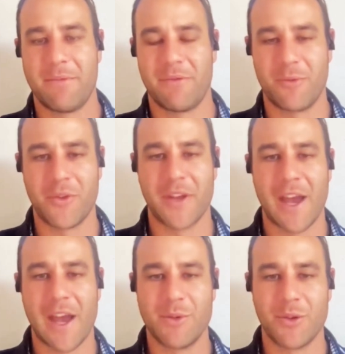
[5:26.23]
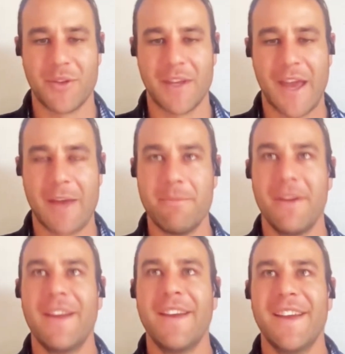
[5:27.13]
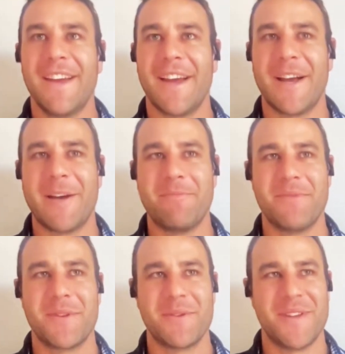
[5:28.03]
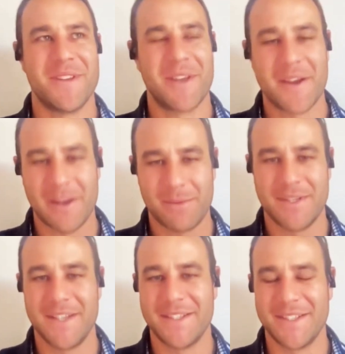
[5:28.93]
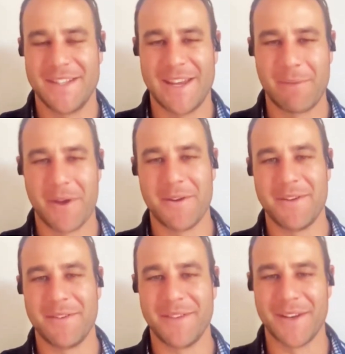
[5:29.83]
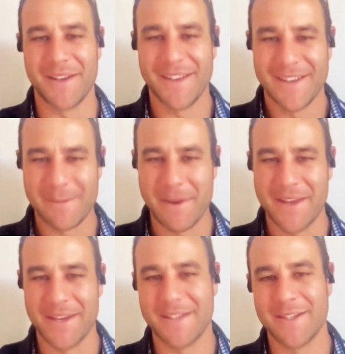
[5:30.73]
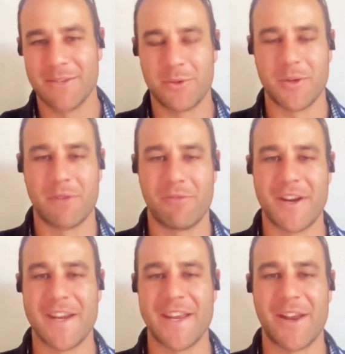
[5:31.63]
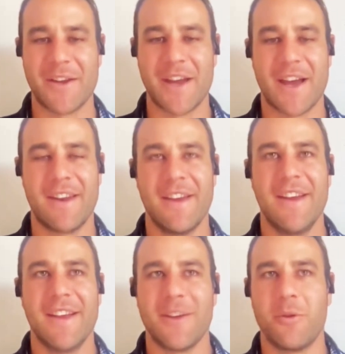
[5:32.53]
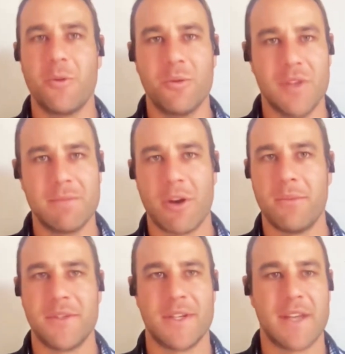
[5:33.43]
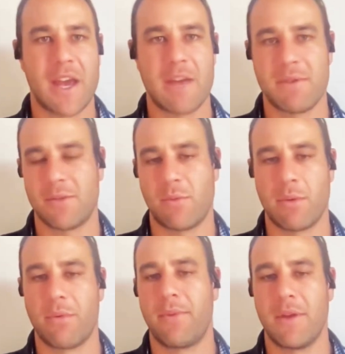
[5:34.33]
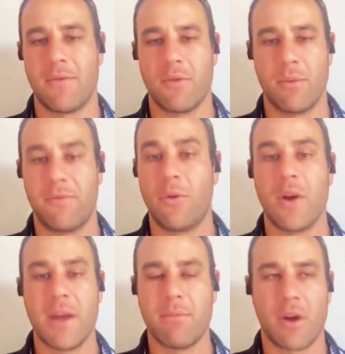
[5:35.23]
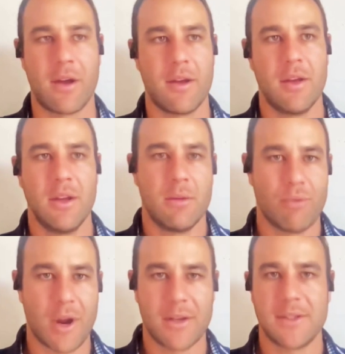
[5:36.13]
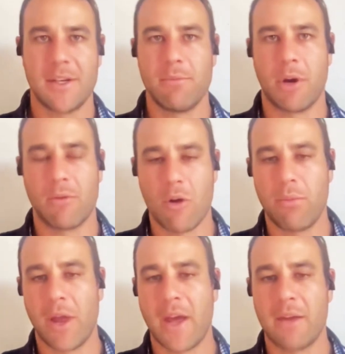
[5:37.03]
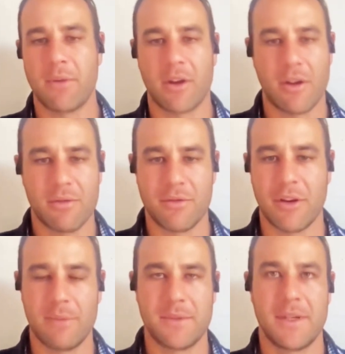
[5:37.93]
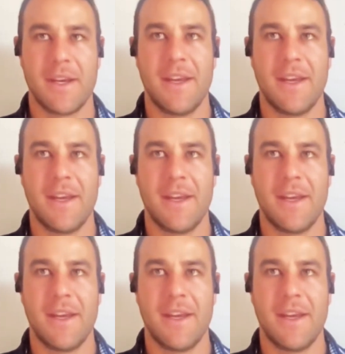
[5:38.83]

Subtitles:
before the game, during the game, when you're going upstairs to the TMO and you're making a decision between the red and the yellow card. All these moments in the game, that's what we prepare for beforehand by practicing, by role playing, by going through clips,